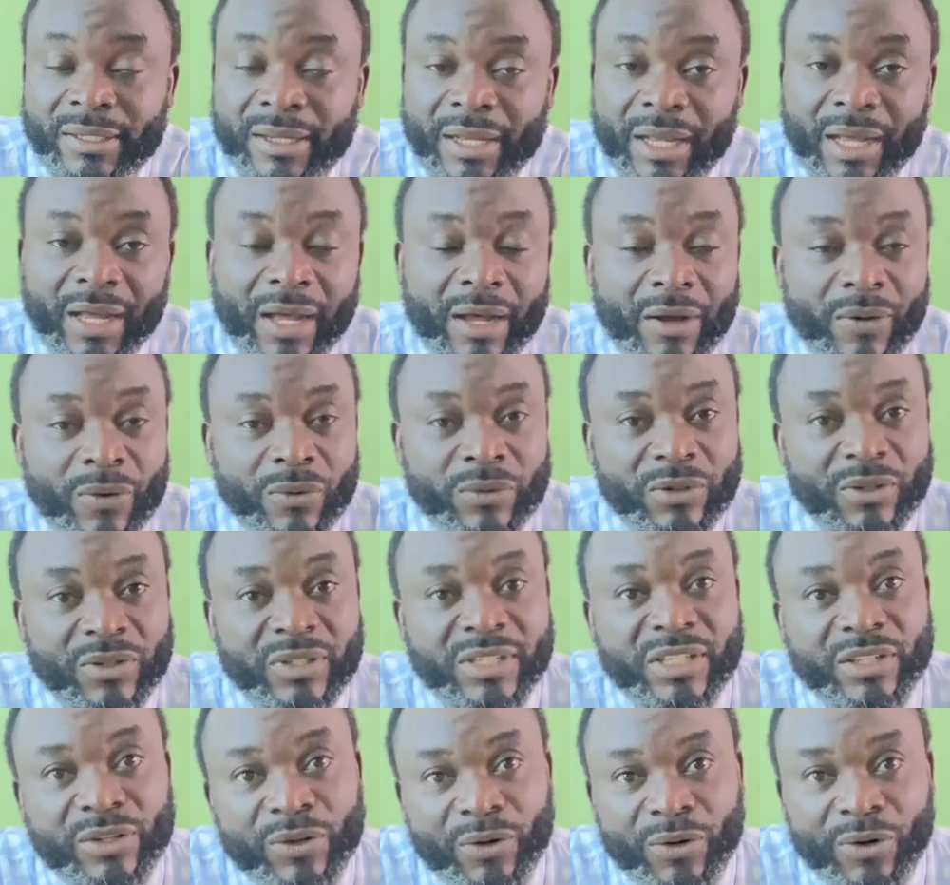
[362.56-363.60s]
How
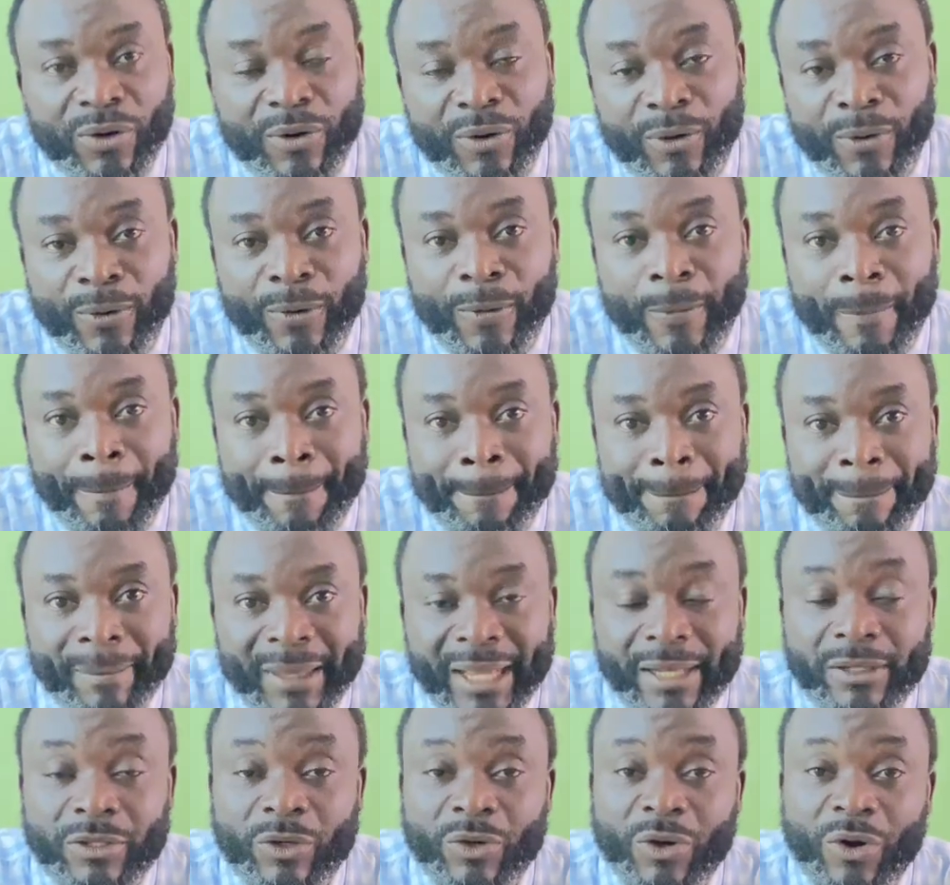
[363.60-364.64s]
does it occur?
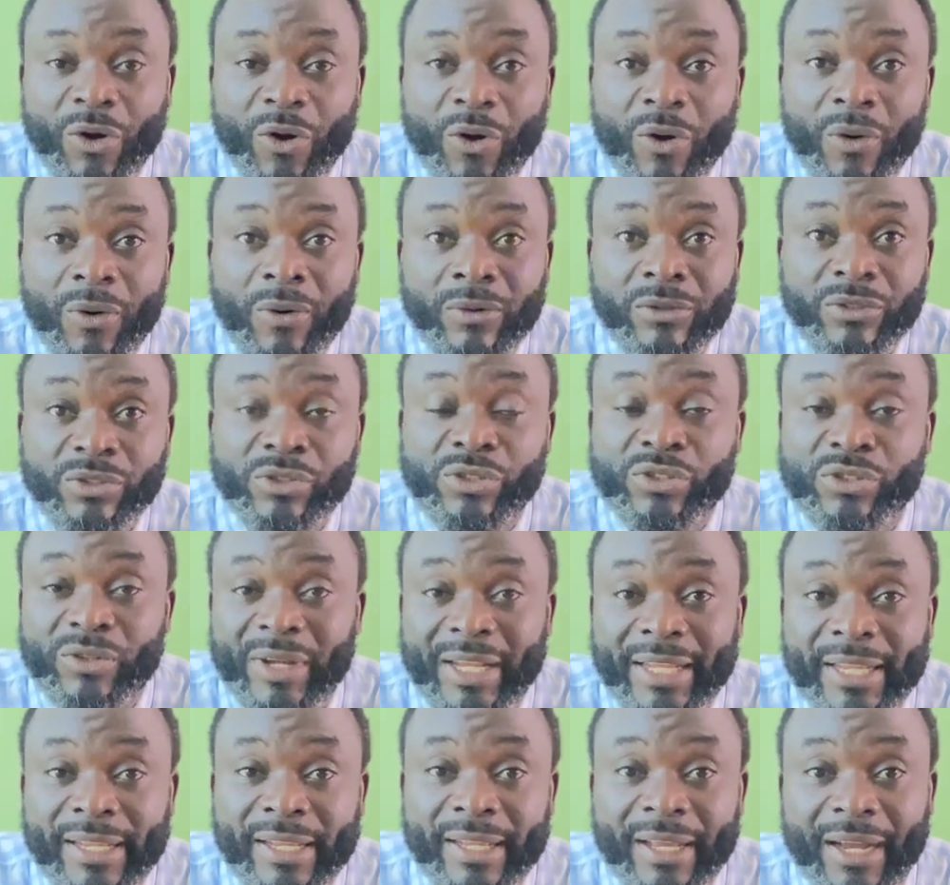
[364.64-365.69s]
It occurs
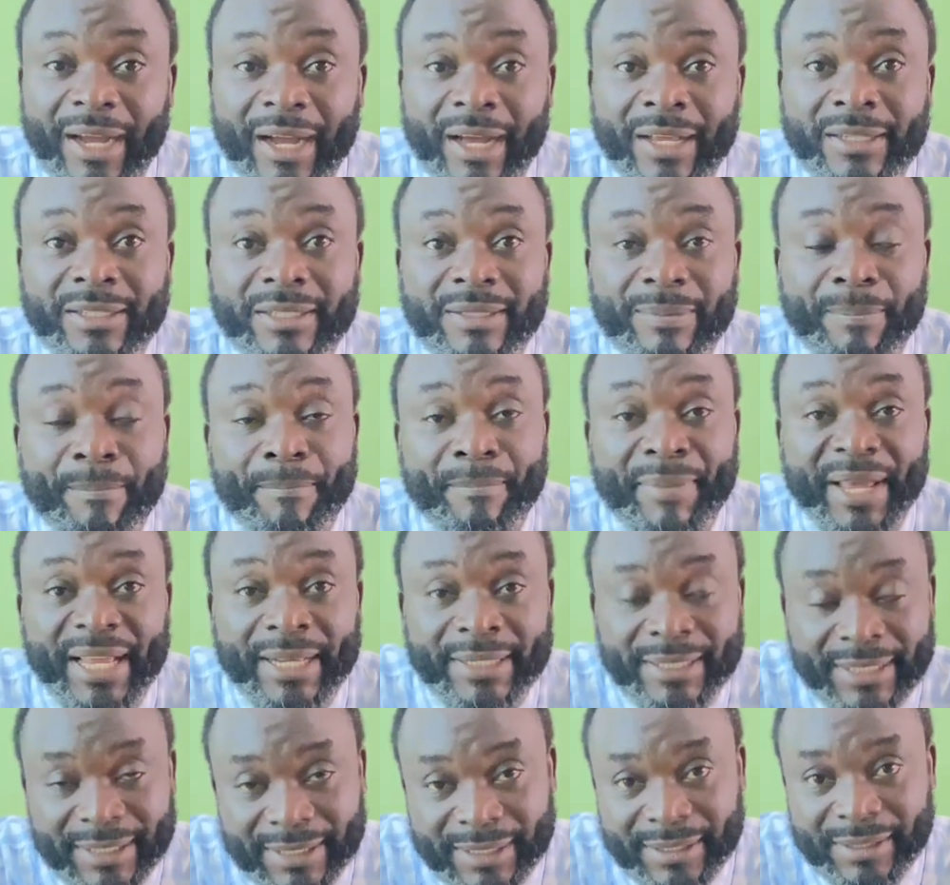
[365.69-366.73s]
usually at
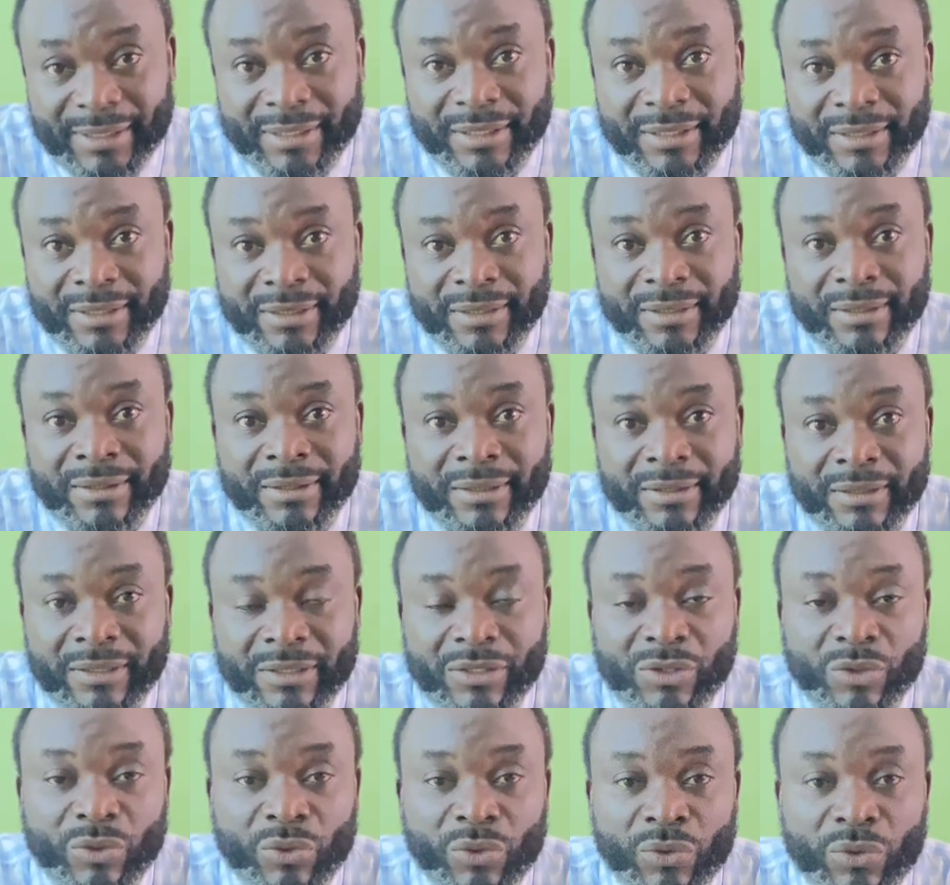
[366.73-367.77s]
birth.
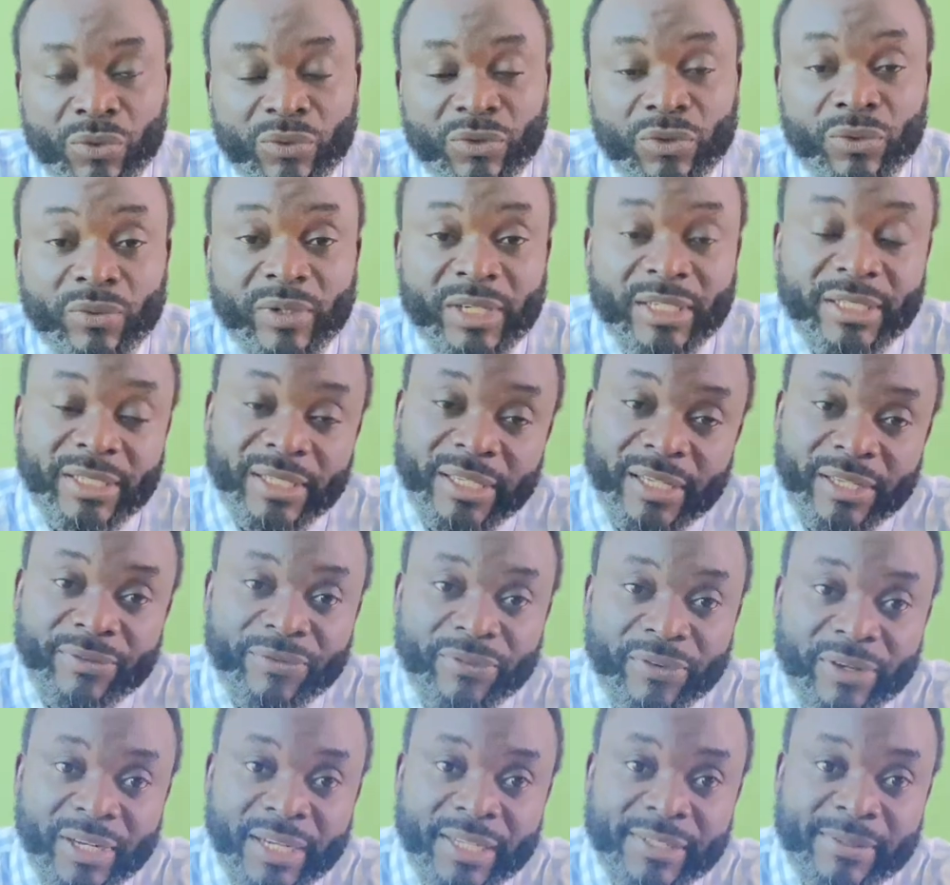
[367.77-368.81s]
So during
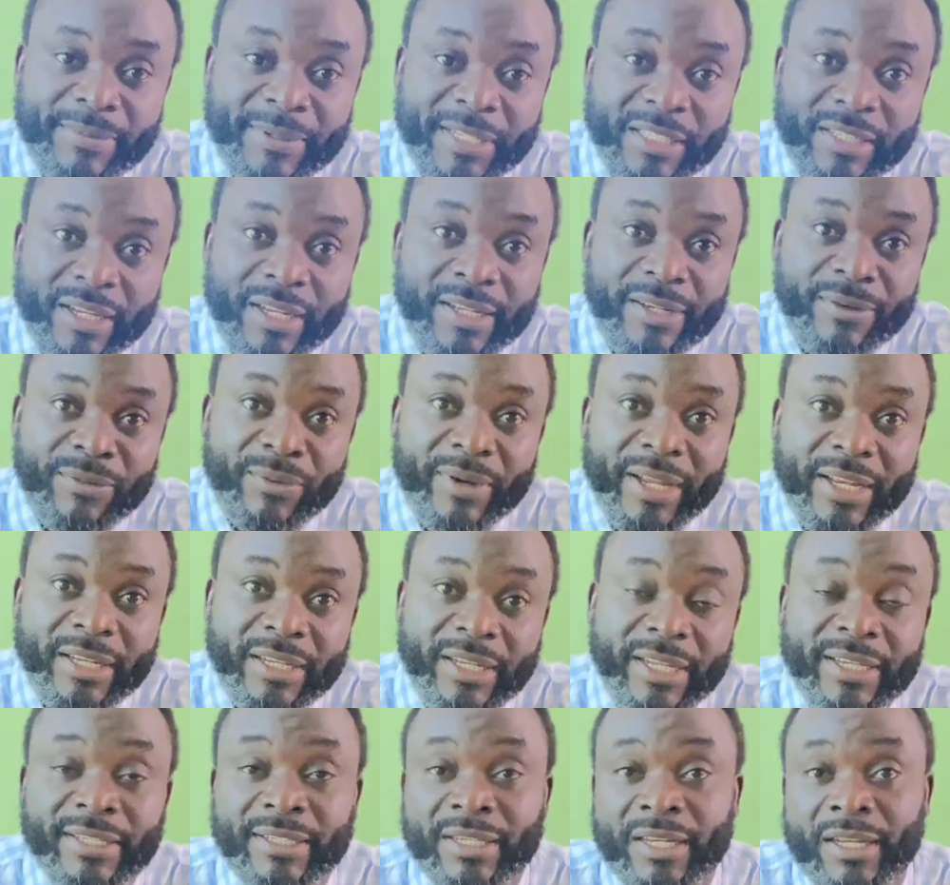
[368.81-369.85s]
delivery, especially when
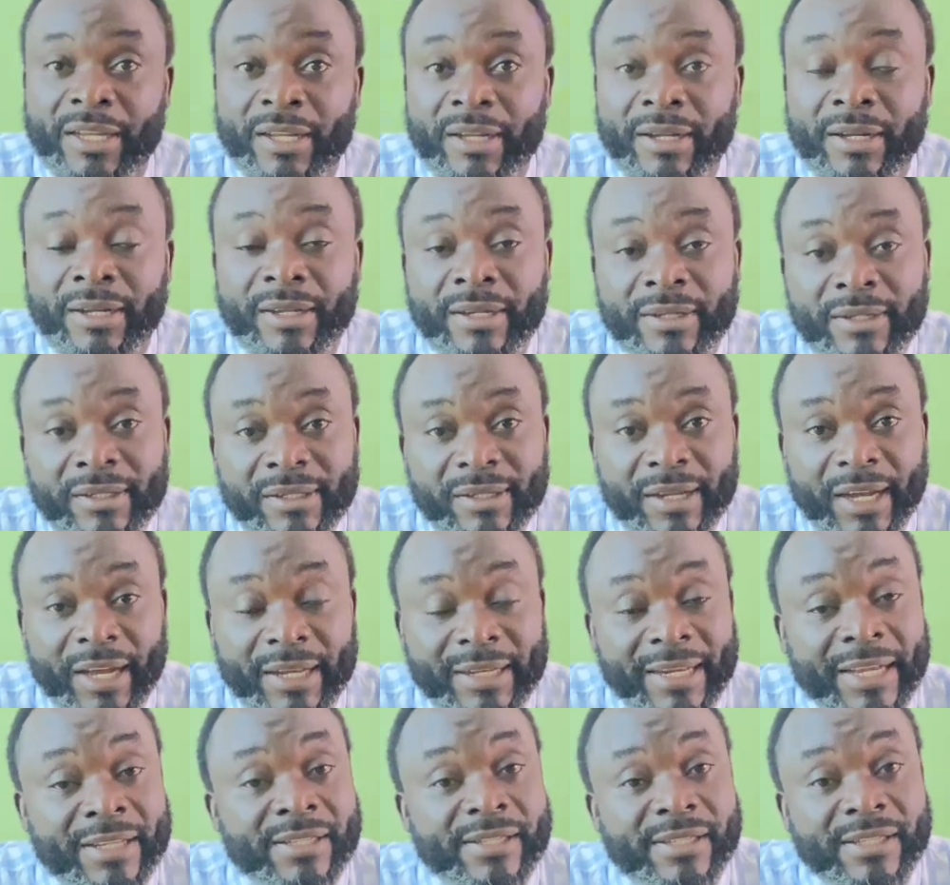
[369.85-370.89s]
there's
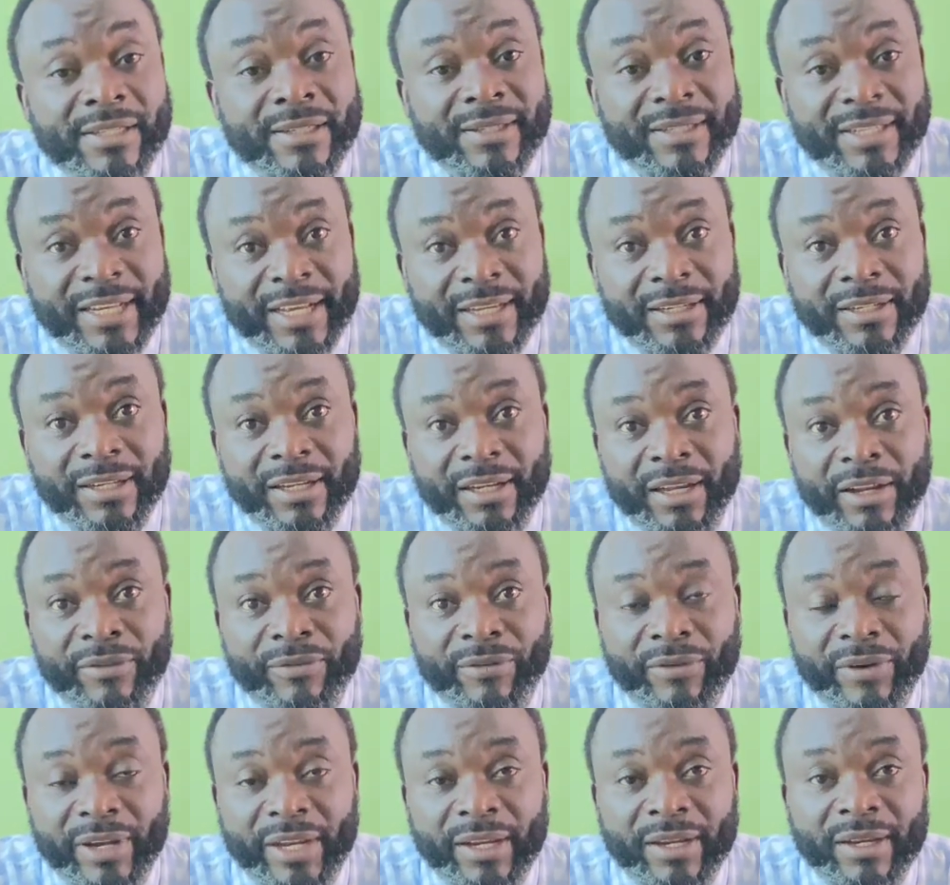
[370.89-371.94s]
an assisted
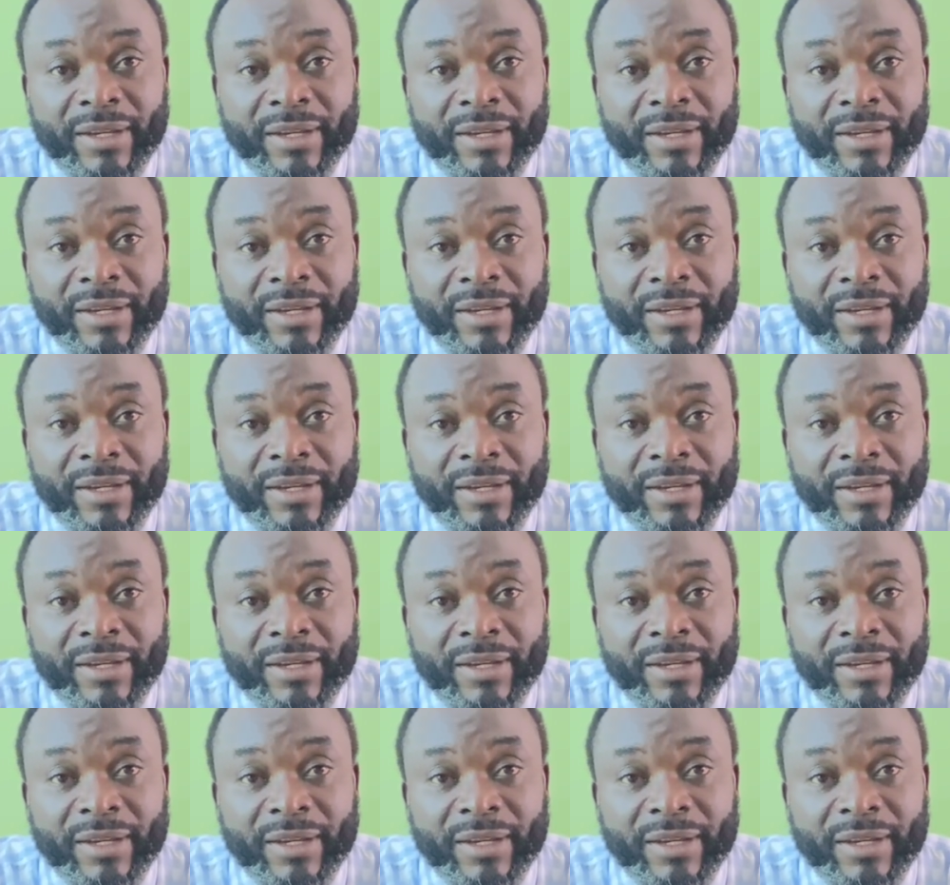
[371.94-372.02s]
delivery,